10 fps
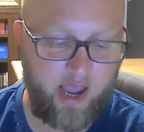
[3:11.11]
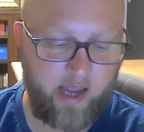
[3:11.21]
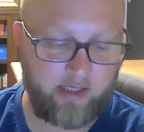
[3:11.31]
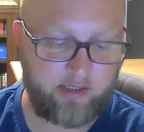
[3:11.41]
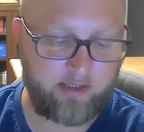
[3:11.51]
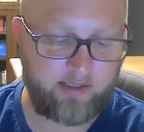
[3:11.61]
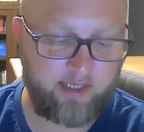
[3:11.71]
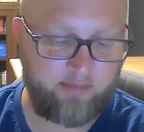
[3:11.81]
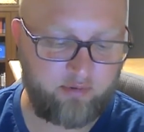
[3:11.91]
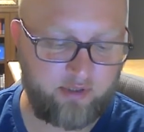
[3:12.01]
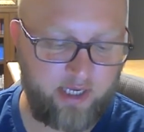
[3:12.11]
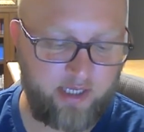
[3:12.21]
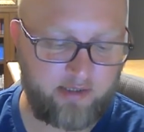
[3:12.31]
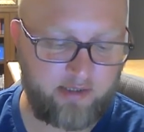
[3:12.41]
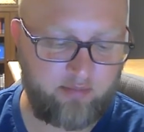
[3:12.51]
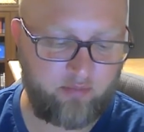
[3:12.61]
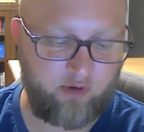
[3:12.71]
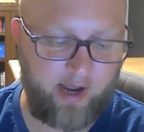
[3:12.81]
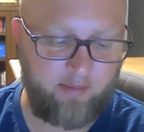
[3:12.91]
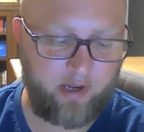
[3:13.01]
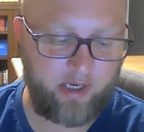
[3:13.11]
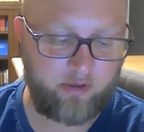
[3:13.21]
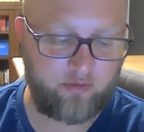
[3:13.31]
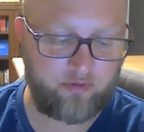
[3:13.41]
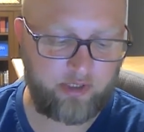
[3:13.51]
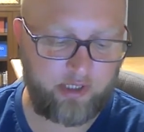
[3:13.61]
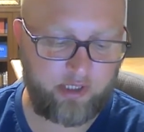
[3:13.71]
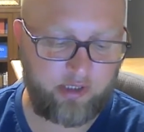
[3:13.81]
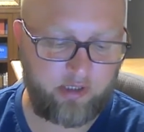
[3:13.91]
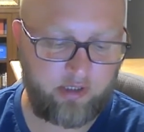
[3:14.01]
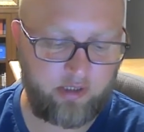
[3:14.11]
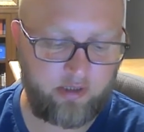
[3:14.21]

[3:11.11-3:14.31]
And his disciples asked him, 'Rabbi, who sinned,